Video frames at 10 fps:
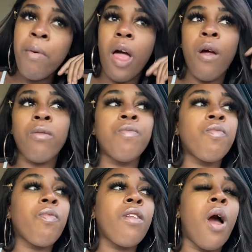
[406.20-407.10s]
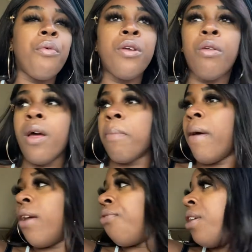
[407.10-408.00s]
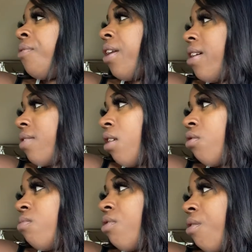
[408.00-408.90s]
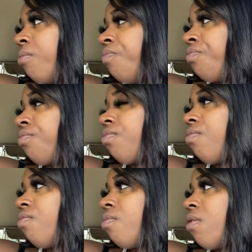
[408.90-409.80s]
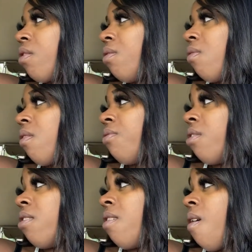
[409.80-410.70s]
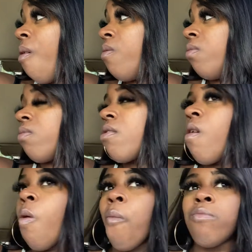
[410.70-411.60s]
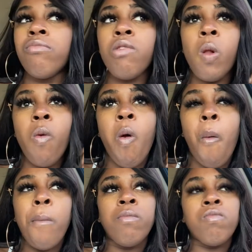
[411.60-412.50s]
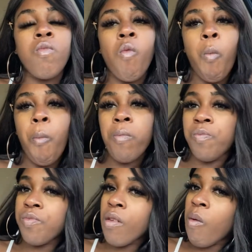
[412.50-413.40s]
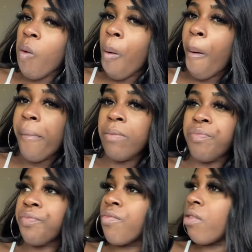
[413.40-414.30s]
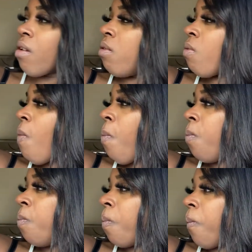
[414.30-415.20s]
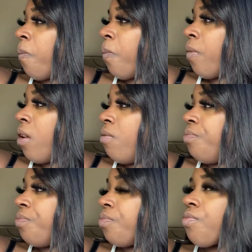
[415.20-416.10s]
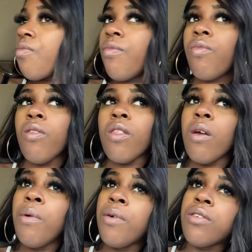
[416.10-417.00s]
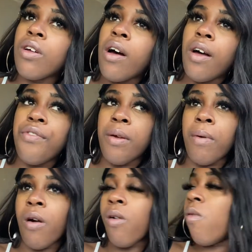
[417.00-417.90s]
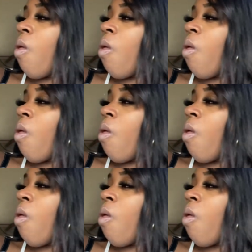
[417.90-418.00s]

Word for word: But I, I really don't like mad flavored ass ice cream. No, it's not. Bro, it's not really the flavor. It's just like um, cookie and cookies. Well, what's the coffee about?